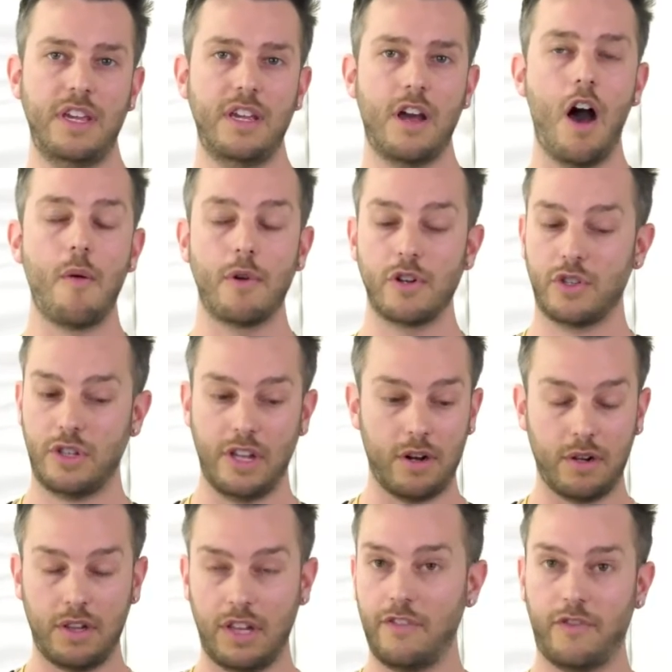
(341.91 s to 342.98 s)
e-commerce,
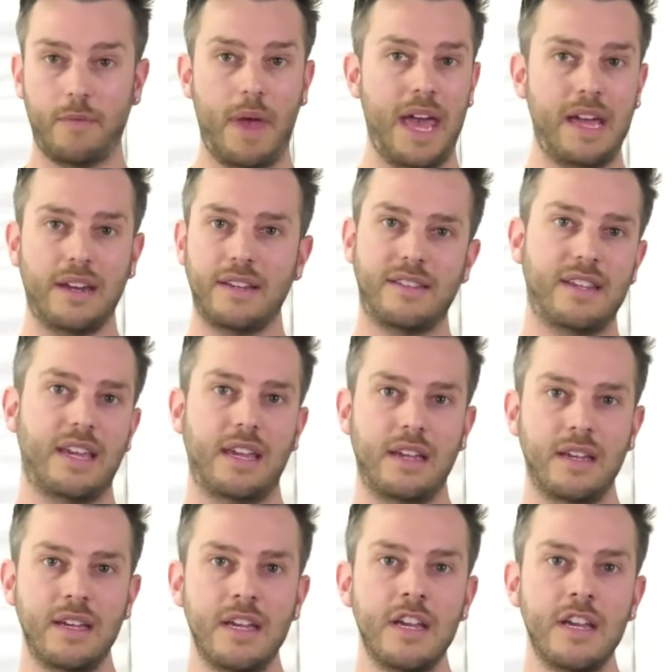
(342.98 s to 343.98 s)
literally from A to Z.